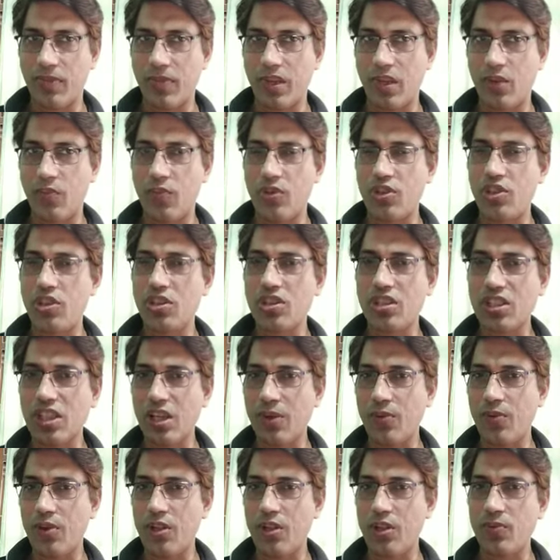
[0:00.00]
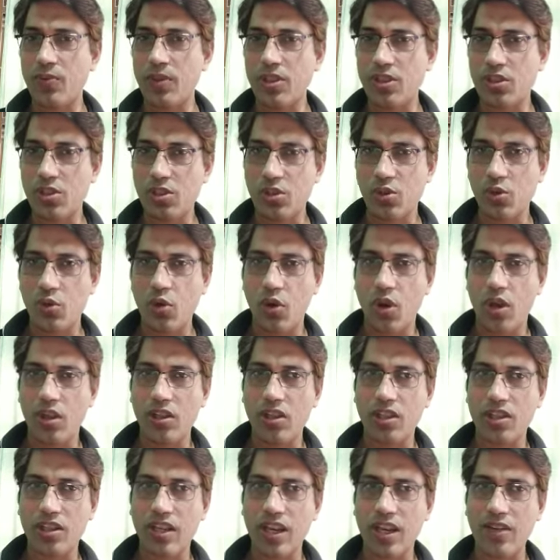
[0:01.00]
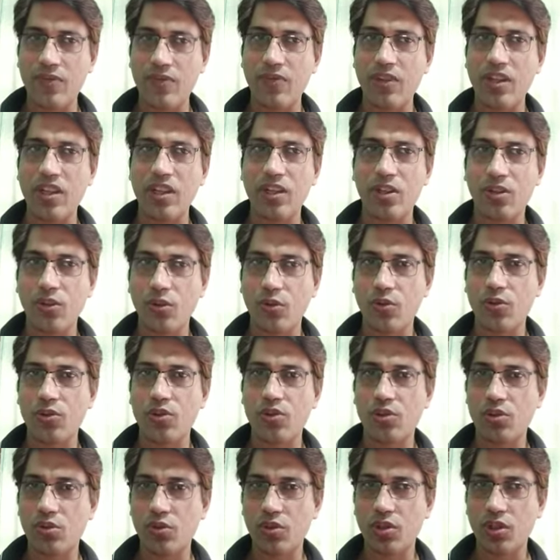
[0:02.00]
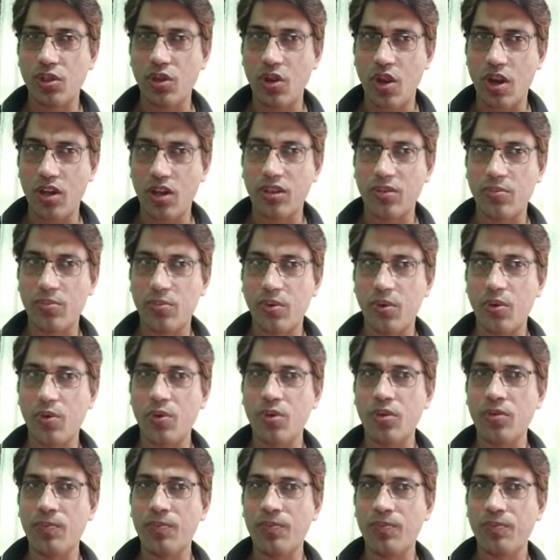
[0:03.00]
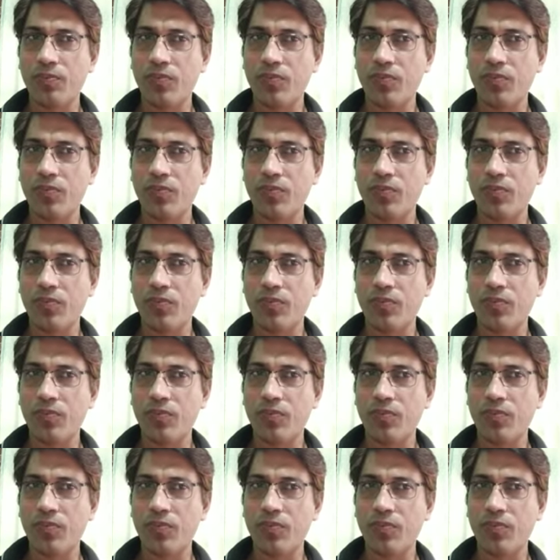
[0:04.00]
and which is covered with snow all the time, very close to the North Pole.